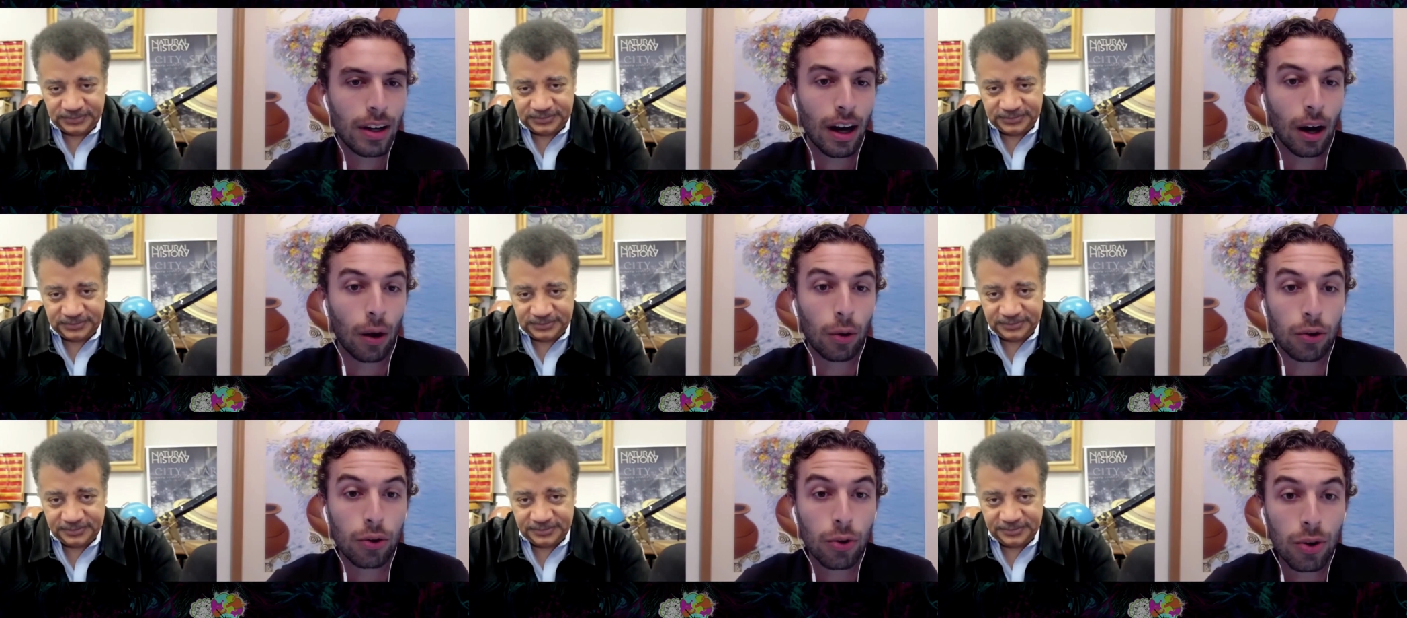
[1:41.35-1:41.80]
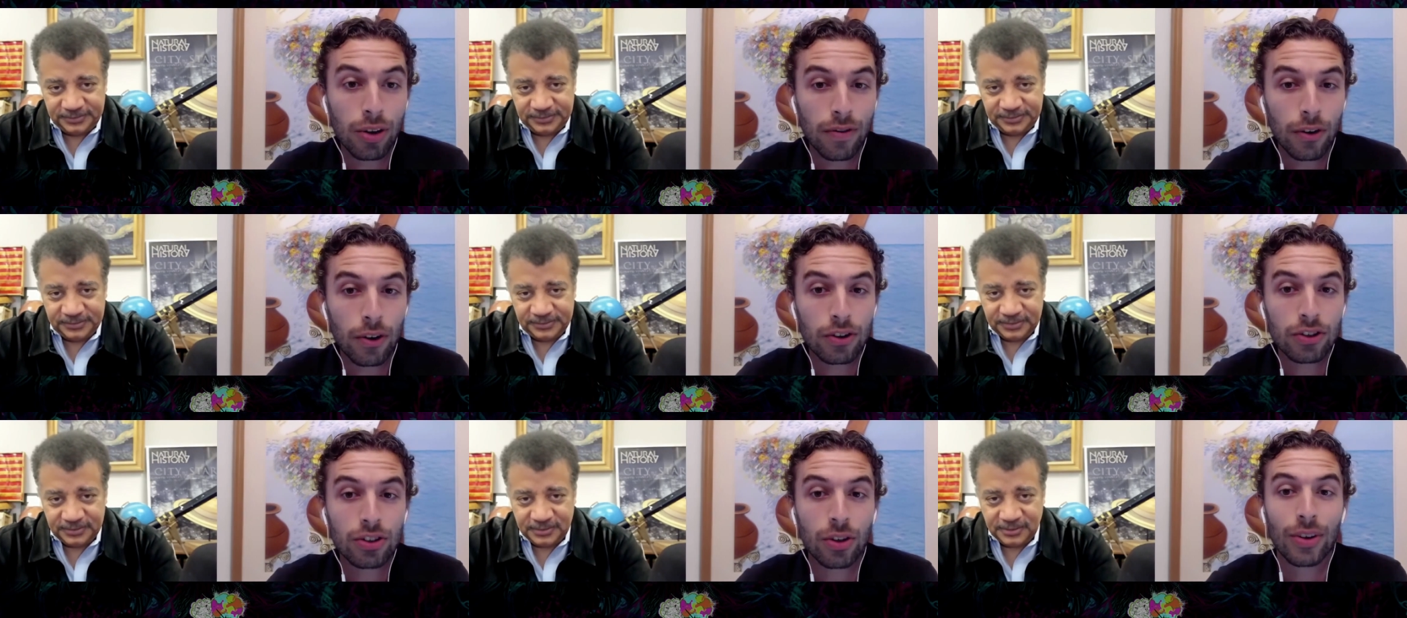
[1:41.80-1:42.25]
Speaker 1: our
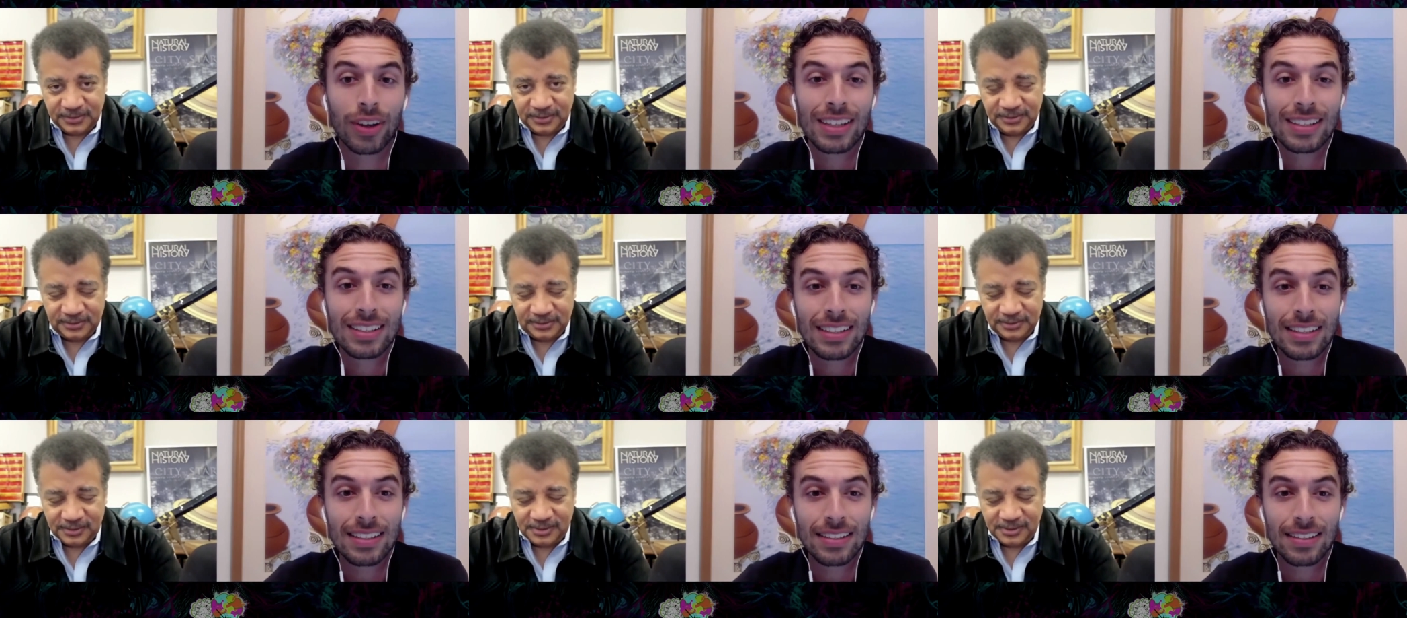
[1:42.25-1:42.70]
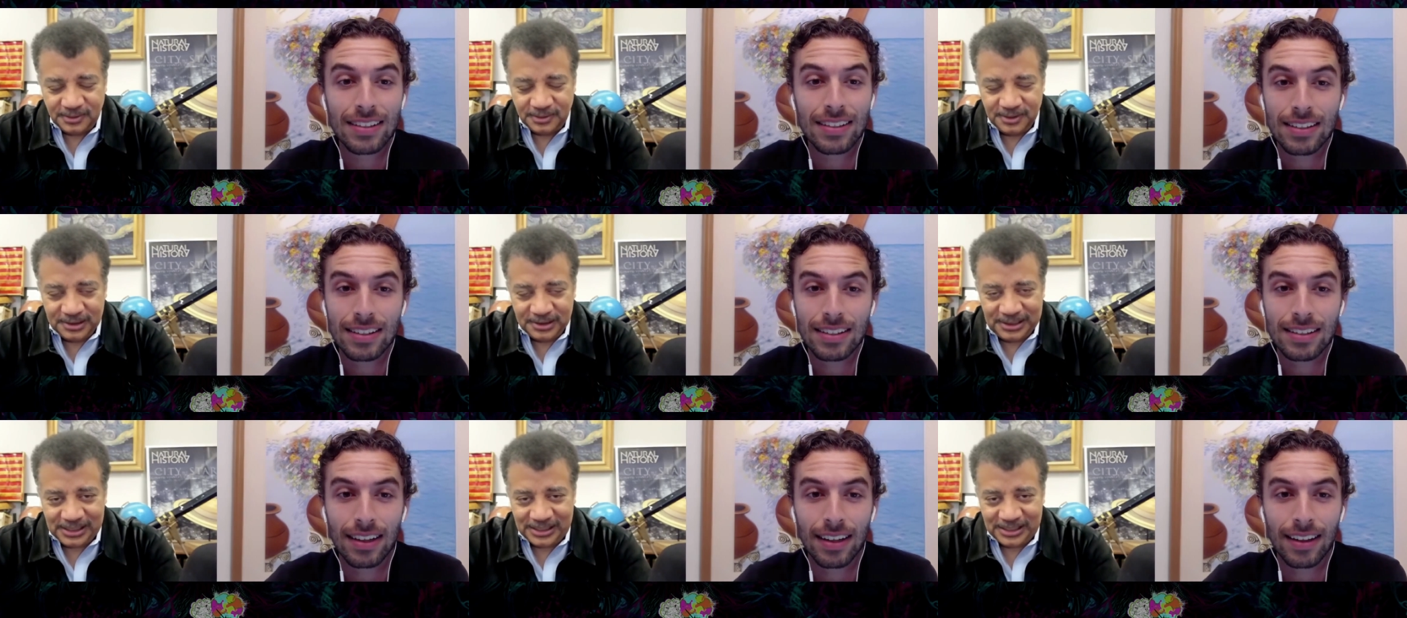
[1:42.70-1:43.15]
universe, our
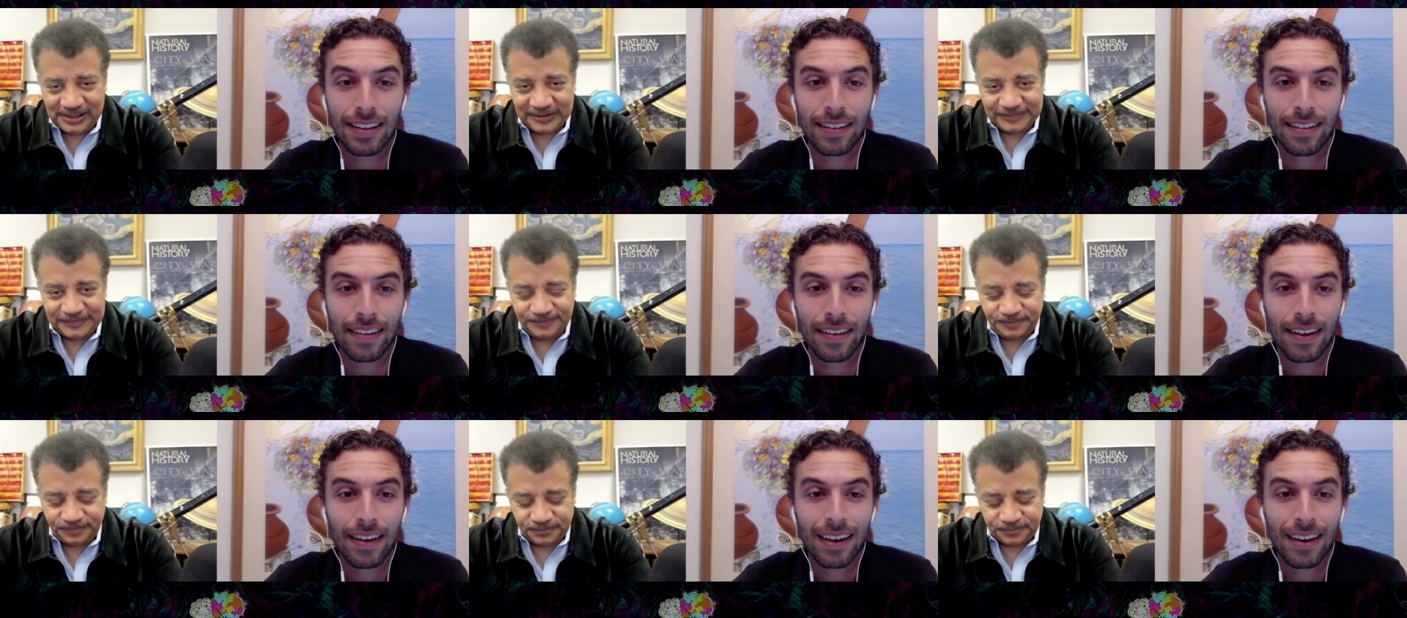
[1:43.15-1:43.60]
existence, and